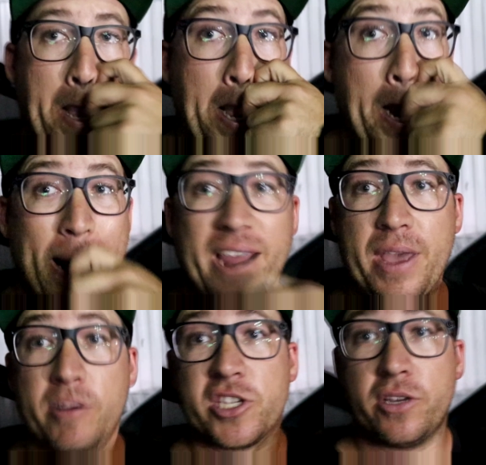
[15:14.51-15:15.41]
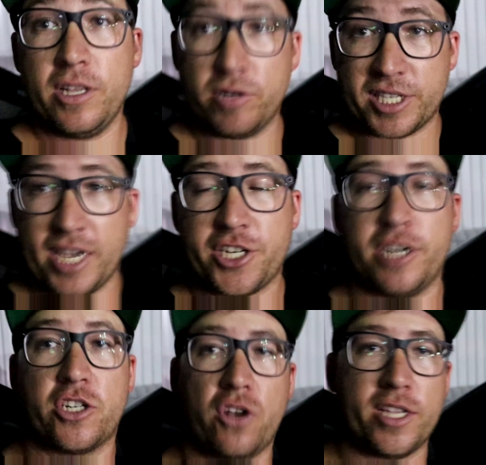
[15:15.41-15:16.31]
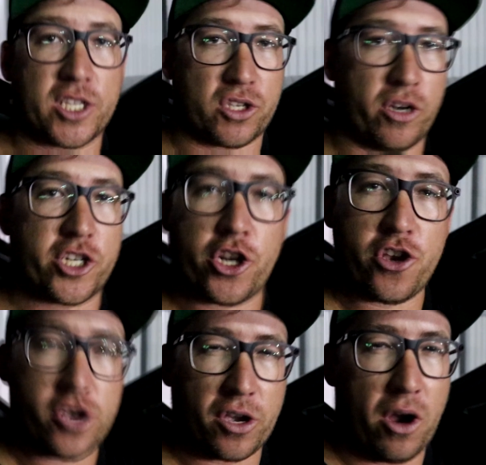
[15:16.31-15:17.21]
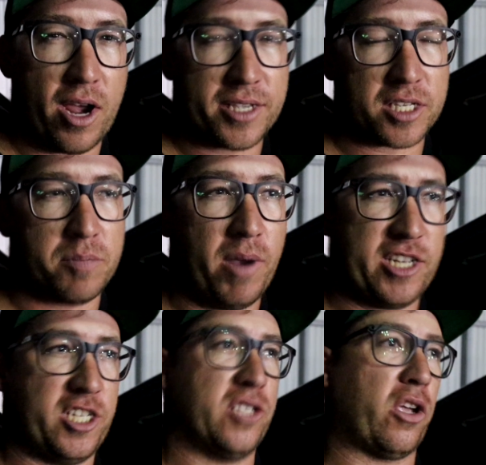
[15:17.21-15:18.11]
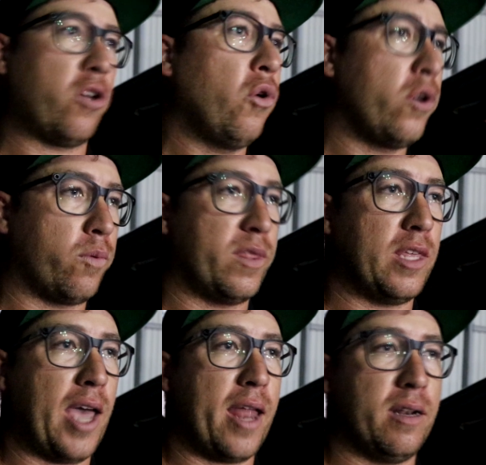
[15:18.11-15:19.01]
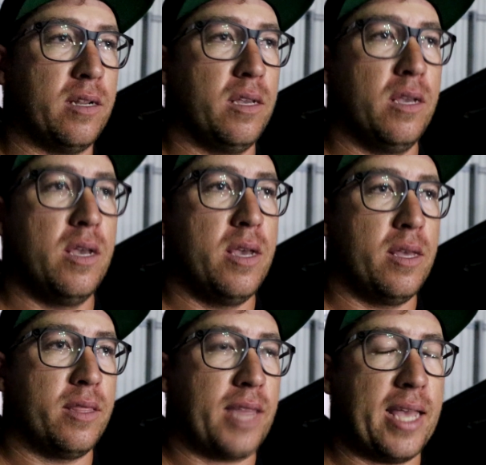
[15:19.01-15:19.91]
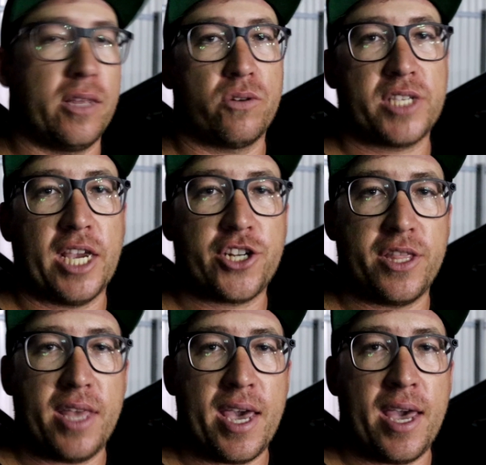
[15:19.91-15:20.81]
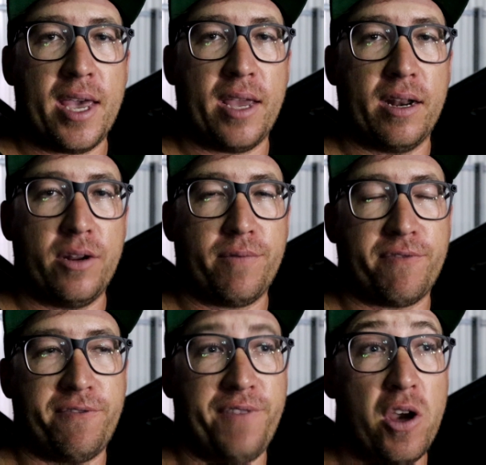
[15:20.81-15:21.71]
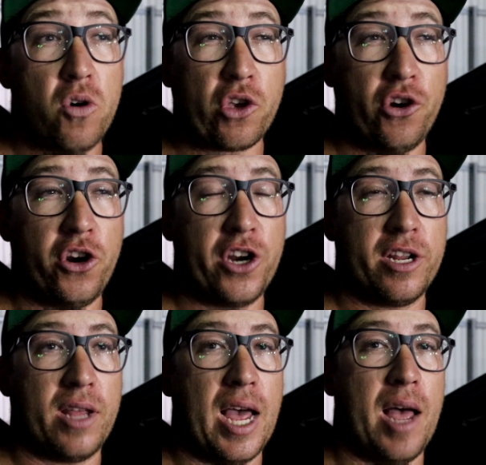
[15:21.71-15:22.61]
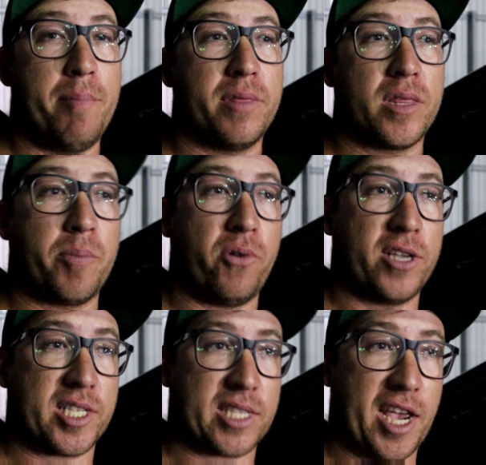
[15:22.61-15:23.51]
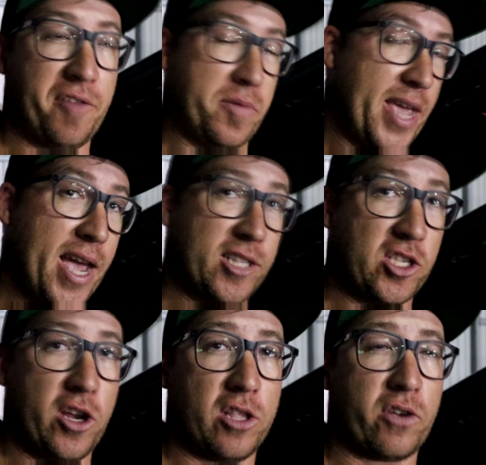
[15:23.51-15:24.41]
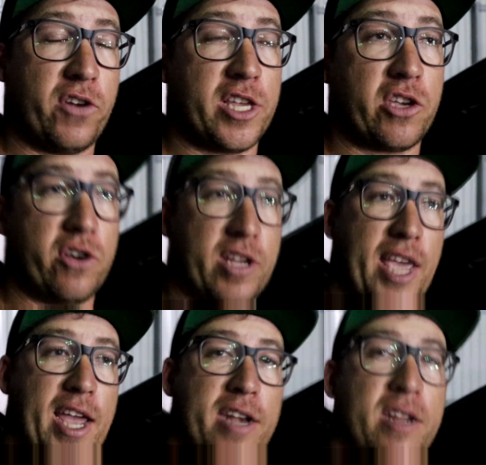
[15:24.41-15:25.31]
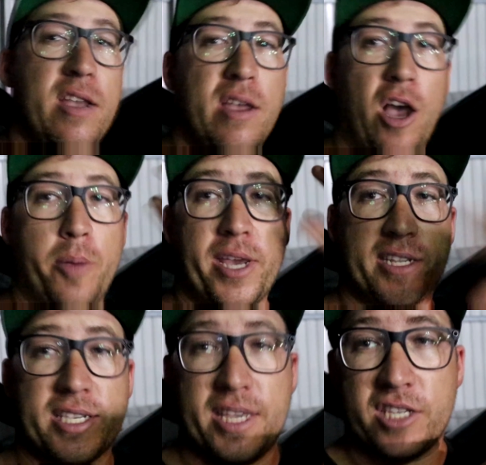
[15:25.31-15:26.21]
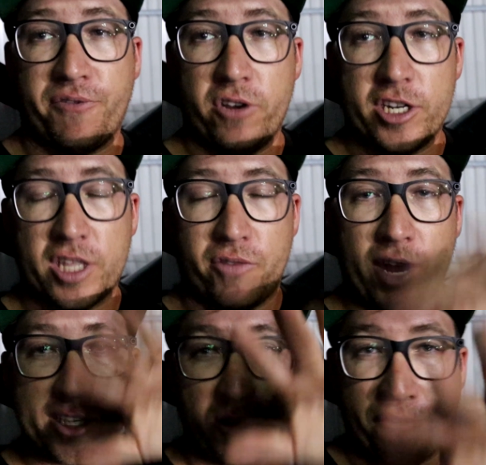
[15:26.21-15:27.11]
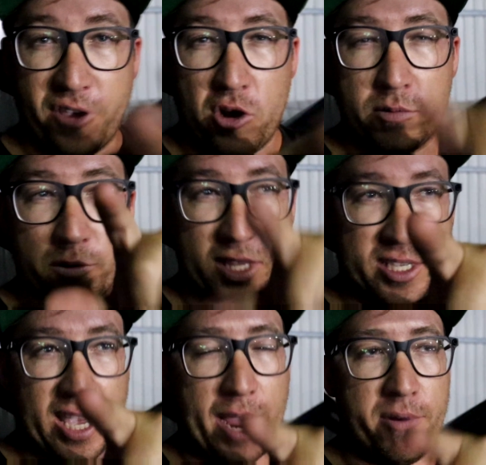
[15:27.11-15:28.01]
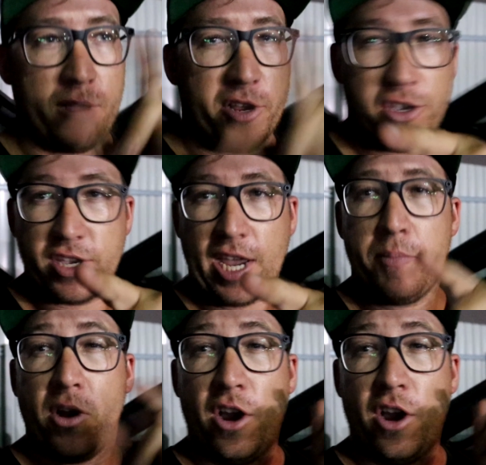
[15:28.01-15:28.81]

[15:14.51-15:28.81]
Alright, that was a good little session. I tried to sort of show you guys as much as I could with that little session there. It felt good. The boys are saying from the outside it looked really good. Again, I'll be able to see this footage that Russell filmed with this camera, my new camera.